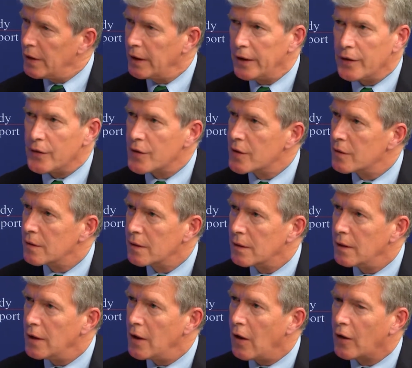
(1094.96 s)
leaders
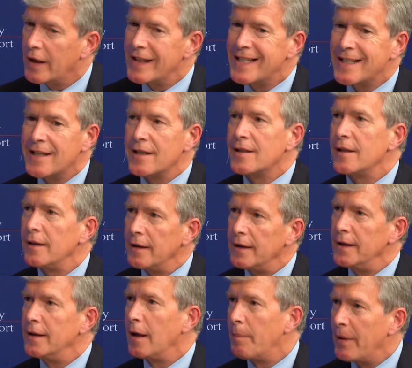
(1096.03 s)
are
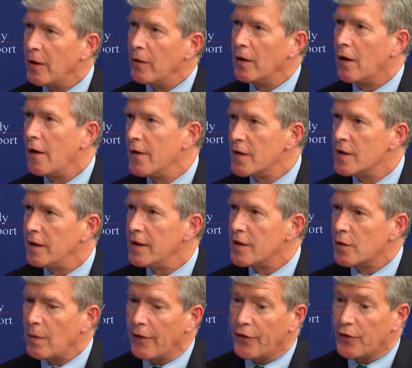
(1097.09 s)
consistently appearing on this list
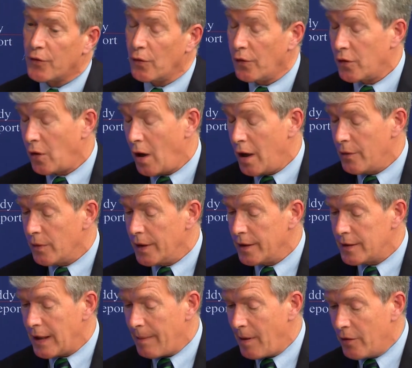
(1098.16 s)
throughout the top
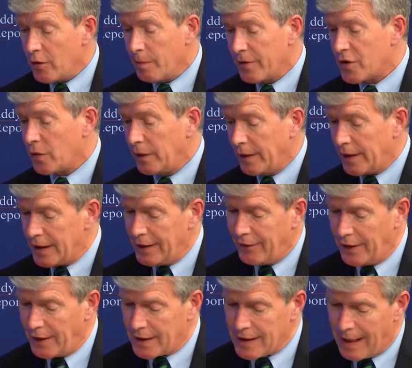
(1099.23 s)
100, but certainly even
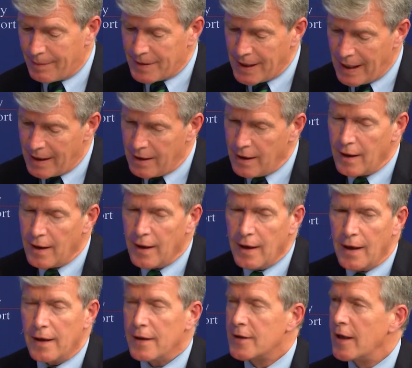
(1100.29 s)
in the top 10. And
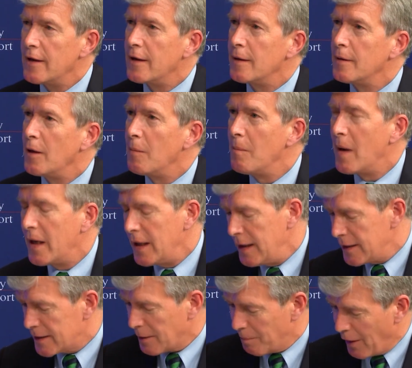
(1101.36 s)
they say that money
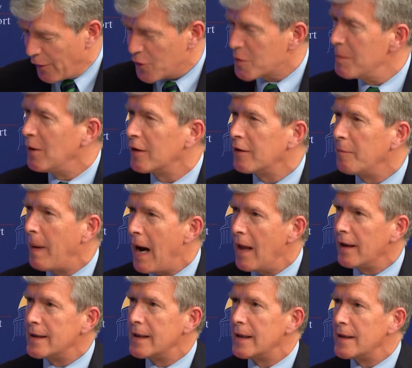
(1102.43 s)
is the mother's milk of
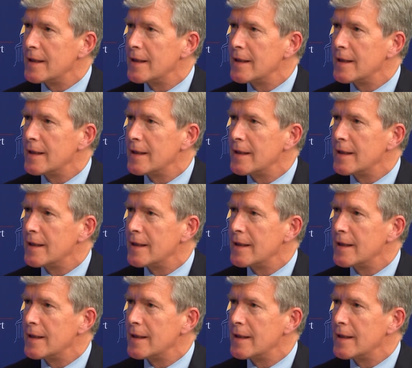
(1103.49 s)
politics.